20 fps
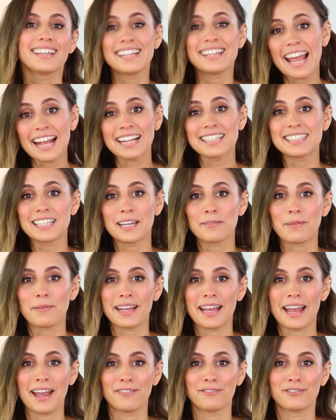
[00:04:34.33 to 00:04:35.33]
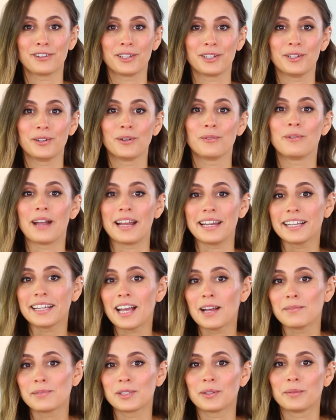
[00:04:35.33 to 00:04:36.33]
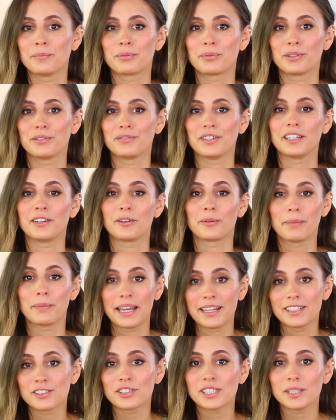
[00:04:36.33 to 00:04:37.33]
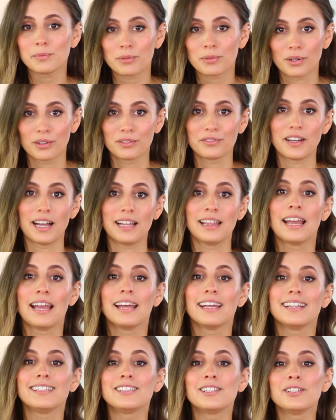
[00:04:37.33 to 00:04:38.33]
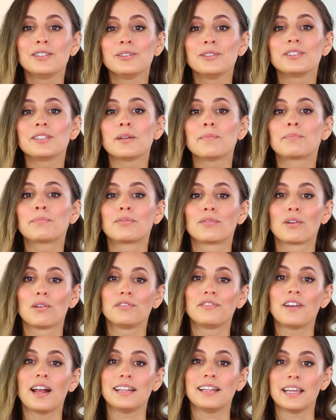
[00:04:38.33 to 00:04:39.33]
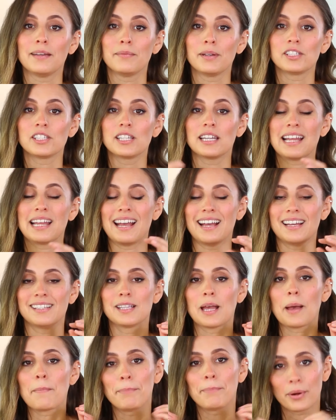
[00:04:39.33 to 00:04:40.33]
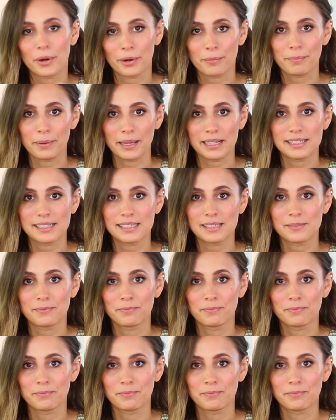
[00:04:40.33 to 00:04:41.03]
The next tip I have for you when it comes to improving your Pinterest profile is to use a profile image that has a purpose.